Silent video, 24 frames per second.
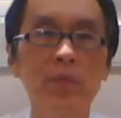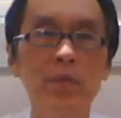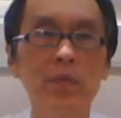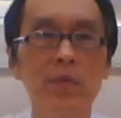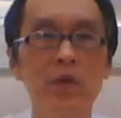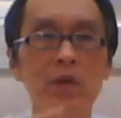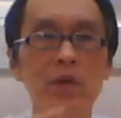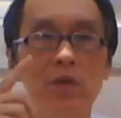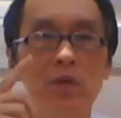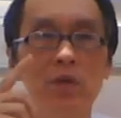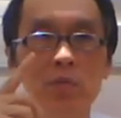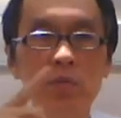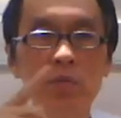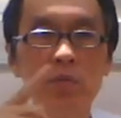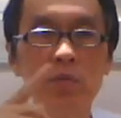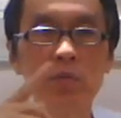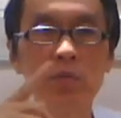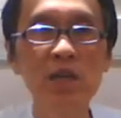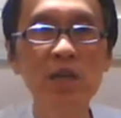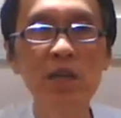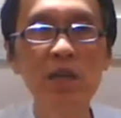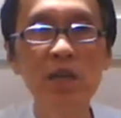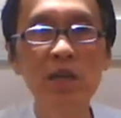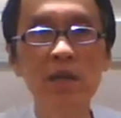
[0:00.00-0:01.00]
When you're
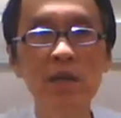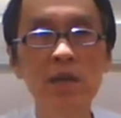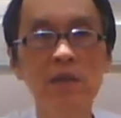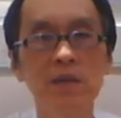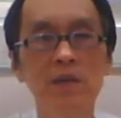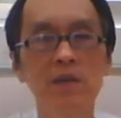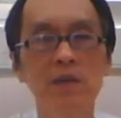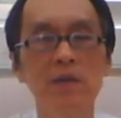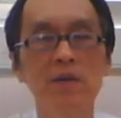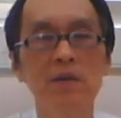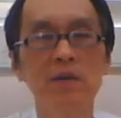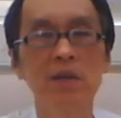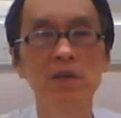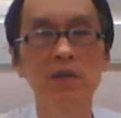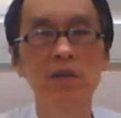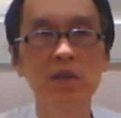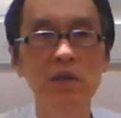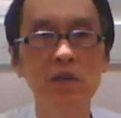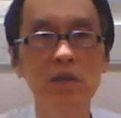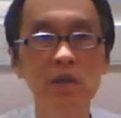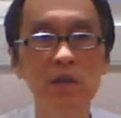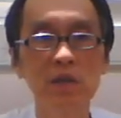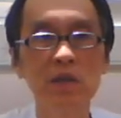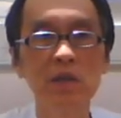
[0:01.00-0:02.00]
breathing, the
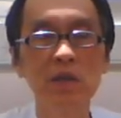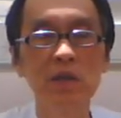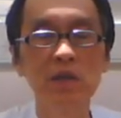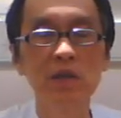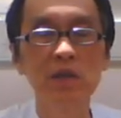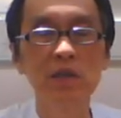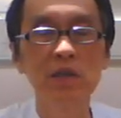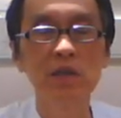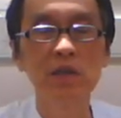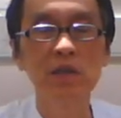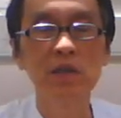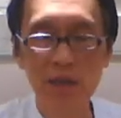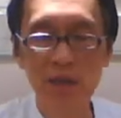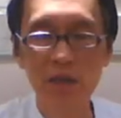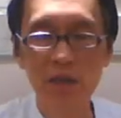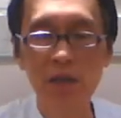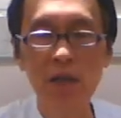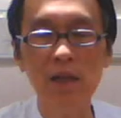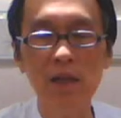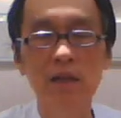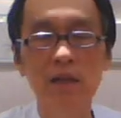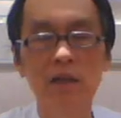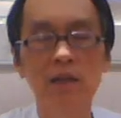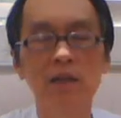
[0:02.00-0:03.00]
qi
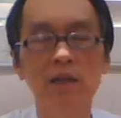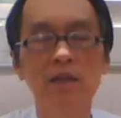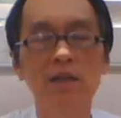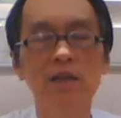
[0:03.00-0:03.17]
start